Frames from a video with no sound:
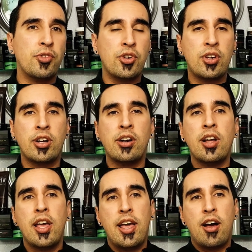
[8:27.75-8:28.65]
review here
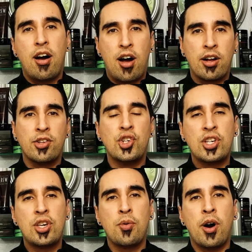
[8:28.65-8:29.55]
on
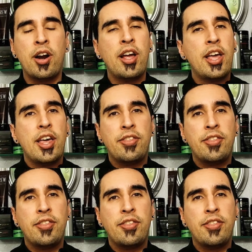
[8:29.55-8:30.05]
GQR.